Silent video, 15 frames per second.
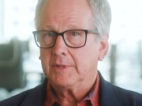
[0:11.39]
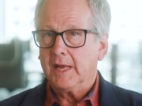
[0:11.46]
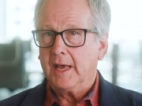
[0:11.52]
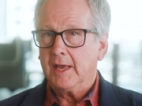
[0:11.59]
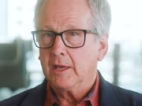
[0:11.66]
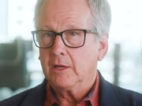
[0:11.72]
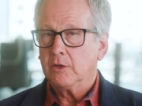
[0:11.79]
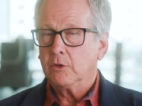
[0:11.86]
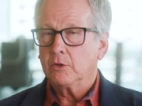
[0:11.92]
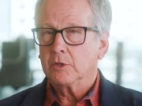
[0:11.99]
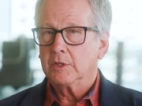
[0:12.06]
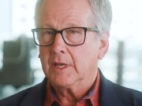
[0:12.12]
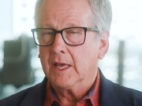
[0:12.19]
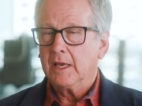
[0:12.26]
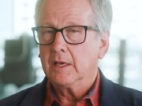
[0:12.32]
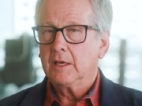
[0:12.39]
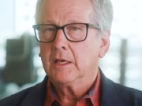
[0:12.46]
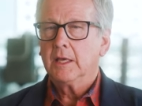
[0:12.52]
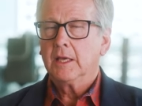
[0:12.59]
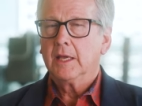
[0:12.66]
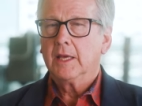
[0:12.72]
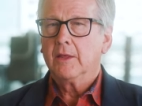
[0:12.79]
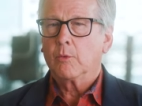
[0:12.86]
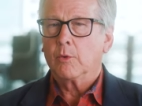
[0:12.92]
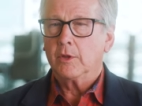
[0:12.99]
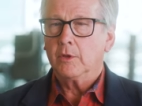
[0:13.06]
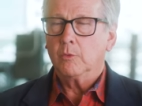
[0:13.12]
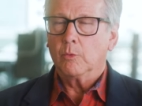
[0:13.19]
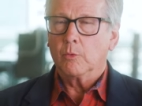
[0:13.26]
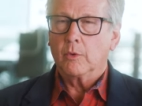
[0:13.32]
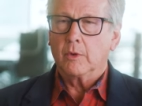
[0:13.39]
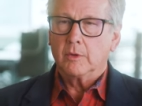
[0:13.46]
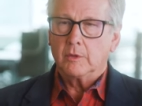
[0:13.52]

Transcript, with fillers: diet you could take where you